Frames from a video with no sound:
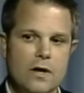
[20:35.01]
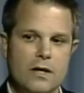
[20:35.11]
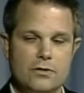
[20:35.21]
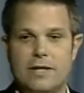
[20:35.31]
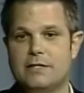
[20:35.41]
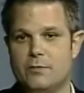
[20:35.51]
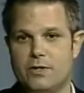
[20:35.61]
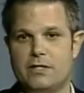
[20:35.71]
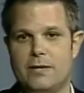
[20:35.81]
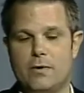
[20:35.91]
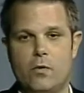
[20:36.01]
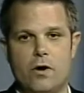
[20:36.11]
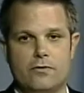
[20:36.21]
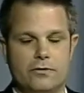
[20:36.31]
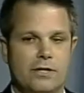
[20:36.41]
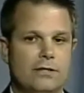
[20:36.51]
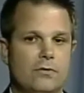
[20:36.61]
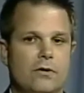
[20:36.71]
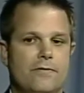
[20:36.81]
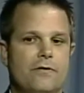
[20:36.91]
So that's a pre-settlement walkthrough. So that's
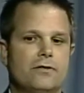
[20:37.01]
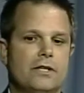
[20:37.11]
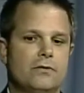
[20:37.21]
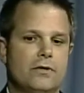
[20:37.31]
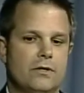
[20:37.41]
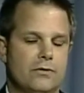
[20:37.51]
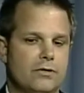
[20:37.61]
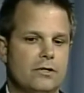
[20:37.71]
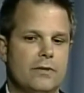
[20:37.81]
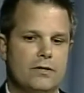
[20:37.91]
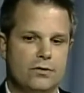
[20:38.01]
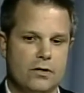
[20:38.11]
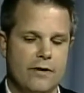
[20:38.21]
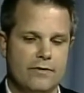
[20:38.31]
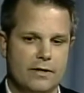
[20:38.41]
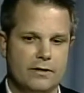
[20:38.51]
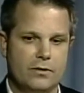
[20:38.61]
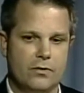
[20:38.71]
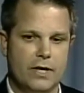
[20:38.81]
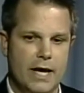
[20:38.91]
one of the first things we do, just to make sure
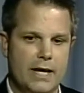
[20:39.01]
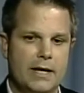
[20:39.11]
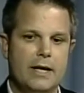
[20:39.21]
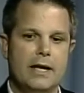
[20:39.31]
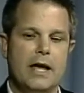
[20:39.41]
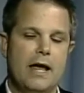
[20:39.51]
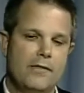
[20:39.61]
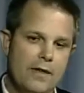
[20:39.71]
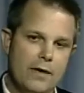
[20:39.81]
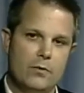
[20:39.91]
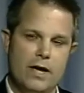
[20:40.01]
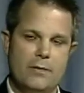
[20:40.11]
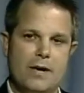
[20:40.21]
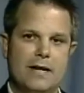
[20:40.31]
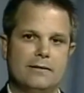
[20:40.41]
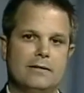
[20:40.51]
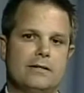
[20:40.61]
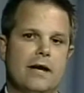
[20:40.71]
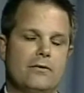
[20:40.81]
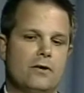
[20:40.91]
everything's okay. And then we head back to the
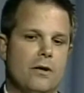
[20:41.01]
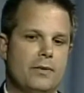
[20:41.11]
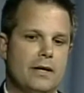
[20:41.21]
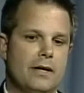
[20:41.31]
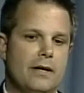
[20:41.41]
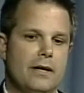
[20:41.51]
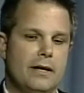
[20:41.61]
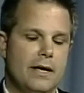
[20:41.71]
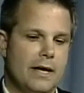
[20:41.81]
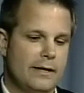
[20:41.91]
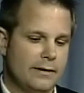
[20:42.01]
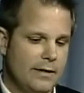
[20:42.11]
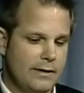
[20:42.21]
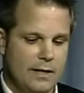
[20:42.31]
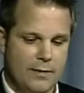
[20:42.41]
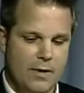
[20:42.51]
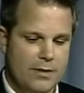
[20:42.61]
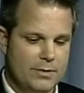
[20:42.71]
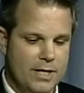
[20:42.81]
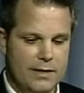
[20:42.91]
title company, and like
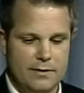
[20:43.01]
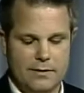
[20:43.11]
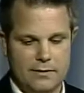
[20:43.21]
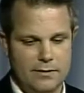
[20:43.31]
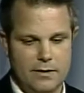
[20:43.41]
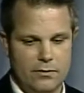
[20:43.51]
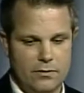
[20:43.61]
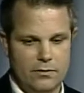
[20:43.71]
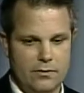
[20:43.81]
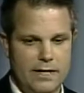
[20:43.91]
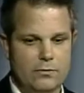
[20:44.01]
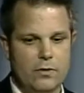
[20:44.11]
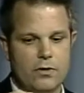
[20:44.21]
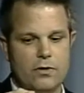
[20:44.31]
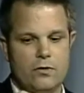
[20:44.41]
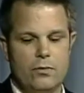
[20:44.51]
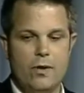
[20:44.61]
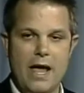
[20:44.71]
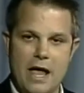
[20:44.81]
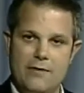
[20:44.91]
Bob said, that's where you
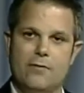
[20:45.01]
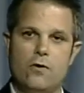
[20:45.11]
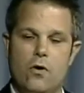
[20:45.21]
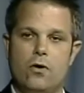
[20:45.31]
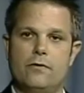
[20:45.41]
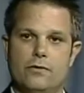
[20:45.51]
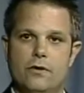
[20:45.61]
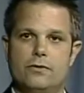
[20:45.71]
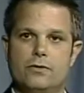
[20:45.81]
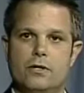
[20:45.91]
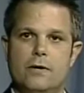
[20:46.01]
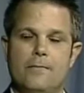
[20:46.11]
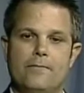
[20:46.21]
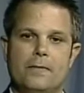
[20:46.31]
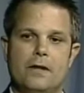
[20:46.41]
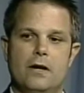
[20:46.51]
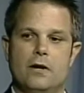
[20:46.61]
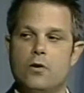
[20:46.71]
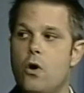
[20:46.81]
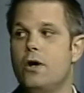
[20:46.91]
pay for all of those
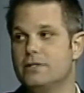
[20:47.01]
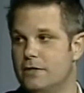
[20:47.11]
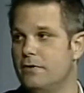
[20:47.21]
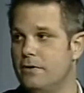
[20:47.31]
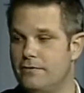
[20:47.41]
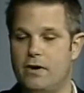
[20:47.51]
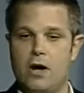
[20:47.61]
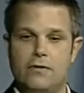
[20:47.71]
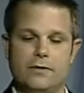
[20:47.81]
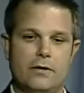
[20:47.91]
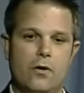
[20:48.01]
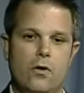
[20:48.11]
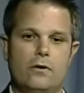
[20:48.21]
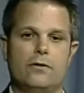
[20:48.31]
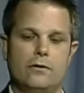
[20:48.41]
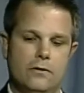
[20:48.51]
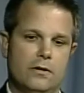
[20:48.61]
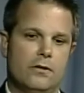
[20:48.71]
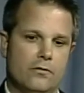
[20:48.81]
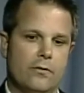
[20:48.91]
costs that are involved, and all
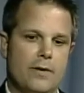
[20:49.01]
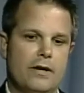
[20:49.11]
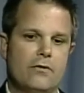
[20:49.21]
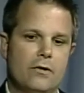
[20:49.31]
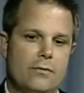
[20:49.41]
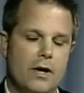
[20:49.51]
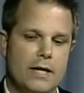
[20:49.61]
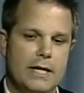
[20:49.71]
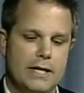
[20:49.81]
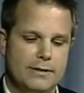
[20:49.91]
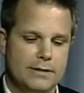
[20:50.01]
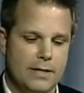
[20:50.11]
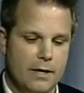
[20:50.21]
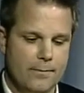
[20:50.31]
the remainder of the money gets